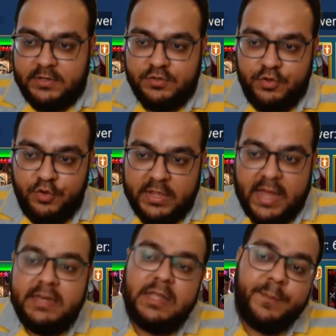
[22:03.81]
So you
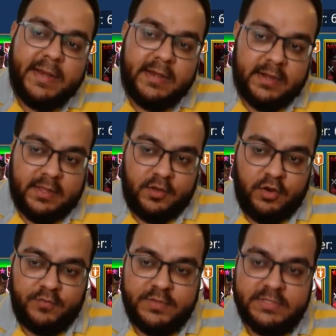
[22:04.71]
can keep in Lydia,
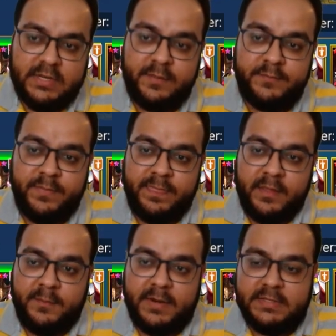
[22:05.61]
obviously,
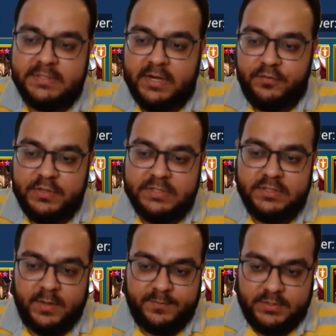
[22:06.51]
but instead of these
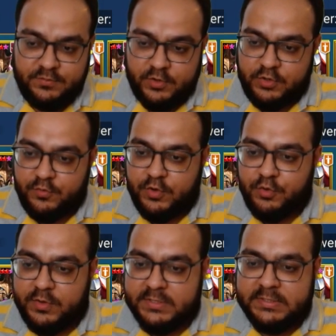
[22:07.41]
champions, what you would
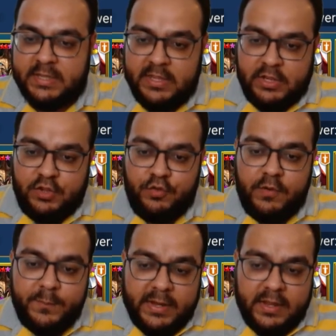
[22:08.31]
do is you
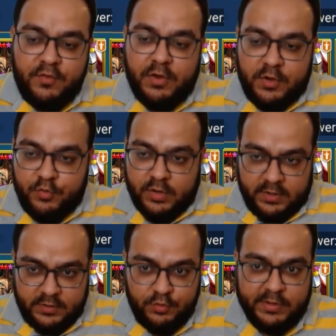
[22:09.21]
would bring in one nuker
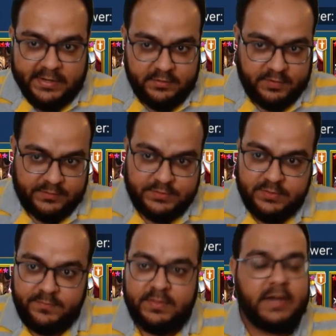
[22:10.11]
to clear the waves.
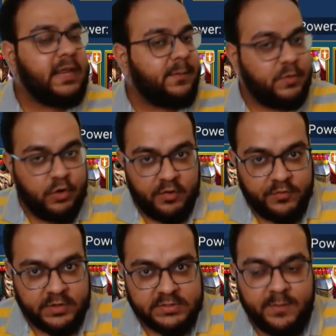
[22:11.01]
That can be Thor,
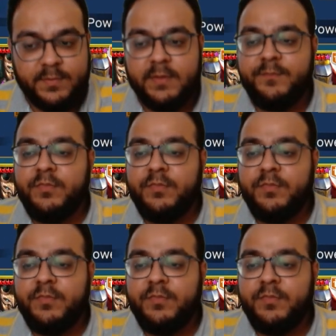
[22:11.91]
for example.